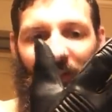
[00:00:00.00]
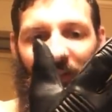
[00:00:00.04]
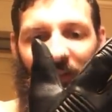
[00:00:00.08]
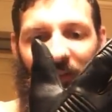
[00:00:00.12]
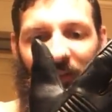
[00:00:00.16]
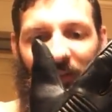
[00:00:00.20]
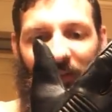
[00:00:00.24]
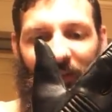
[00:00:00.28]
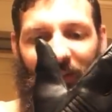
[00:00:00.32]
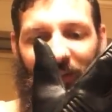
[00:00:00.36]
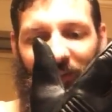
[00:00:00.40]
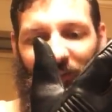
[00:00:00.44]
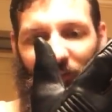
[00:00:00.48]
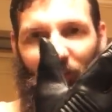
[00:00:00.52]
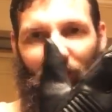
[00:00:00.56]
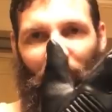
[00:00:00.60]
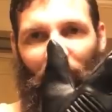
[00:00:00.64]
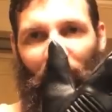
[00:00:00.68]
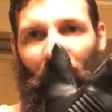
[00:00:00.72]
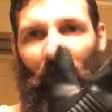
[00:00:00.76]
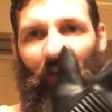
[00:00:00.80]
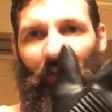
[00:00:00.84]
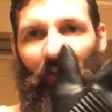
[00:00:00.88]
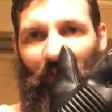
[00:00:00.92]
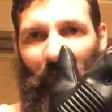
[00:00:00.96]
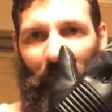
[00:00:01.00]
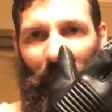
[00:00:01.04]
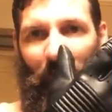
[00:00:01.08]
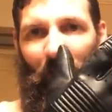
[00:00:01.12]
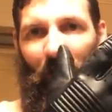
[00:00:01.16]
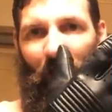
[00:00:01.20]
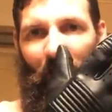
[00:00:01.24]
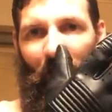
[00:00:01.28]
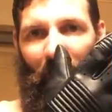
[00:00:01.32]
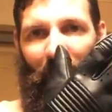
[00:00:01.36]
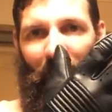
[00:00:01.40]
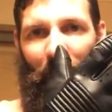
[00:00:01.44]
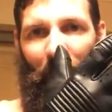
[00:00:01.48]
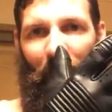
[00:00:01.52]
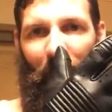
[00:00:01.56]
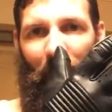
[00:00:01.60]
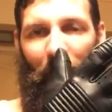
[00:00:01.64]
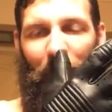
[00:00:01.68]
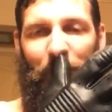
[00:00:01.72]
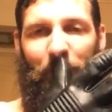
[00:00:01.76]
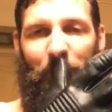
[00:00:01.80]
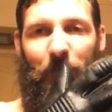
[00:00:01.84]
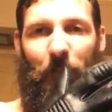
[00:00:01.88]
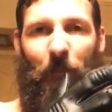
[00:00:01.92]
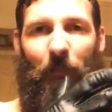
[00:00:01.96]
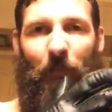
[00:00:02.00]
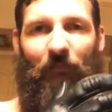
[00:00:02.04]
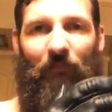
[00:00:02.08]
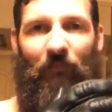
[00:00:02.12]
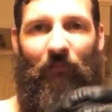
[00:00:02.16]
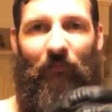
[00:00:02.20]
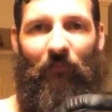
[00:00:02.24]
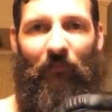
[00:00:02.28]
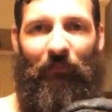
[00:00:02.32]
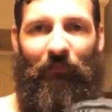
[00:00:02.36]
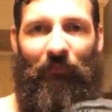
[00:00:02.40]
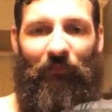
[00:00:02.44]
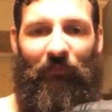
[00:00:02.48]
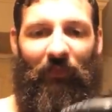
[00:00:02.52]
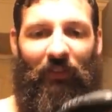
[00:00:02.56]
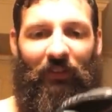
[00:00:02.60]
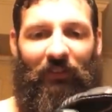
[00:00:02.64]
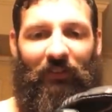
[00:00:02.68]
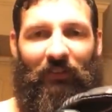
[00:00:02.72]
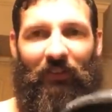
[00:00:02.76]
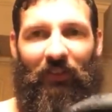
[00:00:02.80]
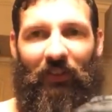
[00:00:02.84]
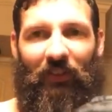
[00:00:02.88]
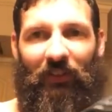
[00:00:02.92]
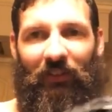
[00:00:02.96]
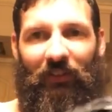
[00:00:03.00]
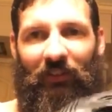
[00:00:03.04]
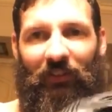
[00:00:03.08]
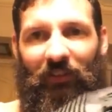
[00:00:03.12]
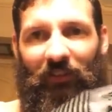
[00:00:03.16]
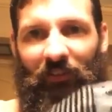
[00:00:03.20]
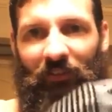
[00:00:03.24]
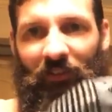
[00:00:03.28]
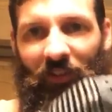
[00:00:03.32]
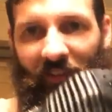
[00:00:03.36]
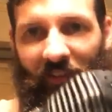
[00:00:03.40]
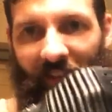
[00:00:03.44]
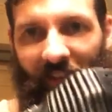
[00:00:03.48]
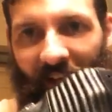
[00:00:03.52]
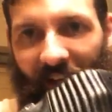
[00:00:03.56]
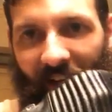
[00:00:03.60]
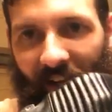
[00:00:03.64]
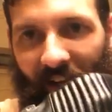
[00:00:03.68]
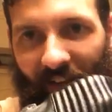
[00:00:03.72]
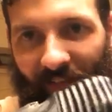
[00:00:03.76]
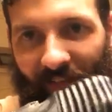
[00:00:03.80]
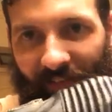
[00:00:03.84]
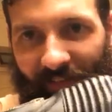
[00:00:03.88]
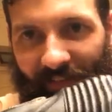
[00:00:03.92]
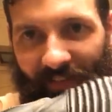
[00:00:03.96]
these are the gloves I'm talking about. Check that out.